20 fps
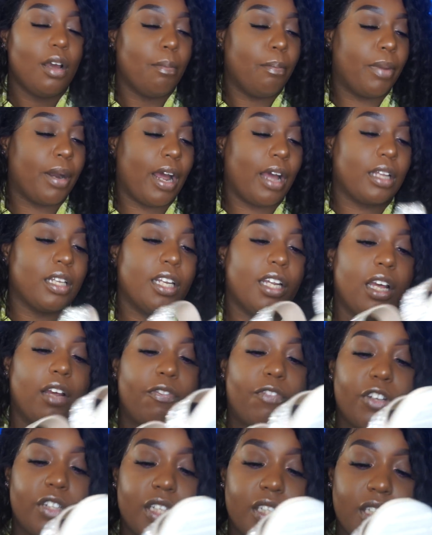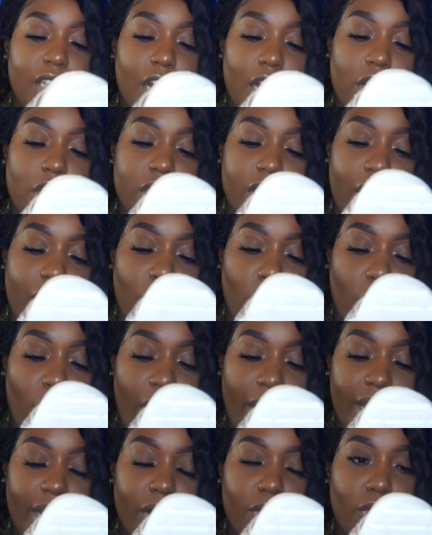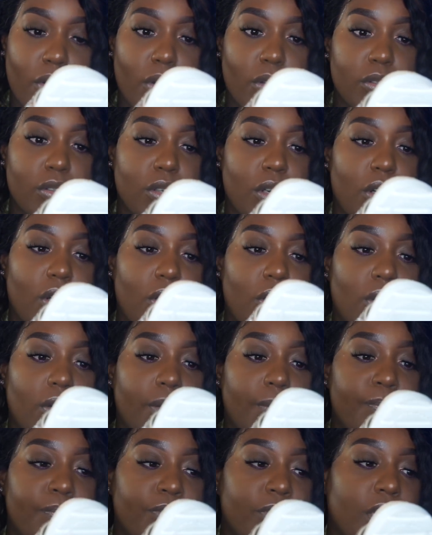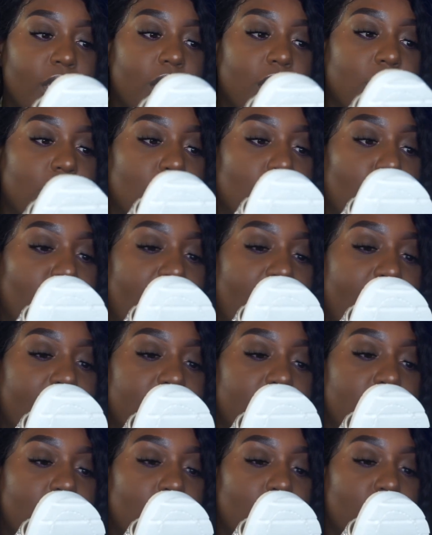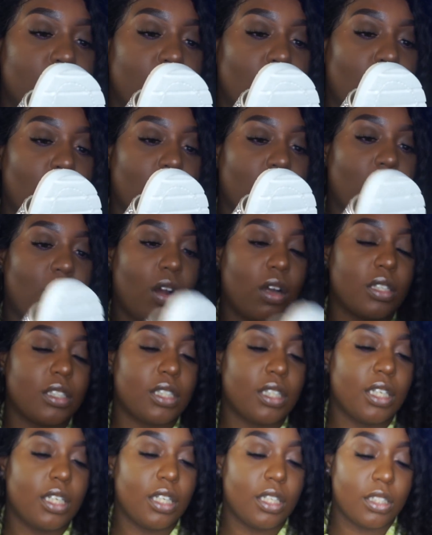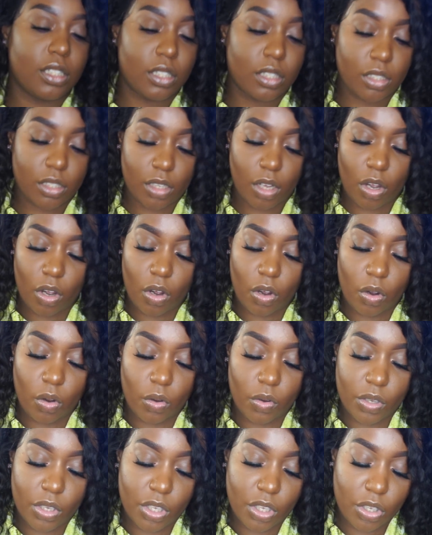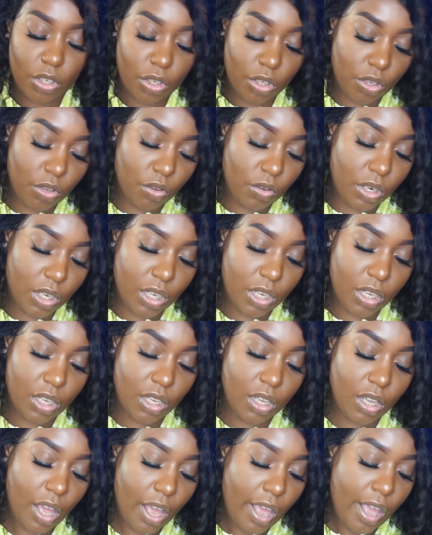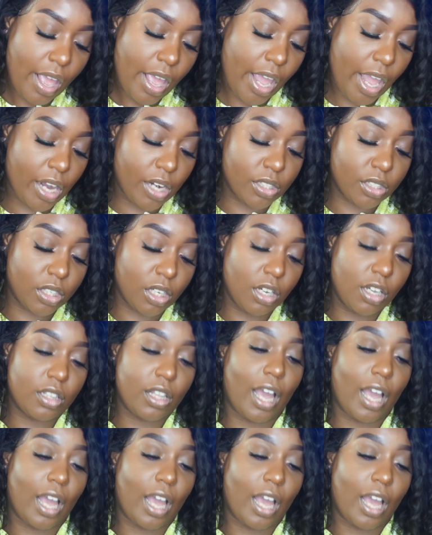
But I live for this color. It's like white and rose gold. Little rhinestones going across it. It's so cutie. And it's good.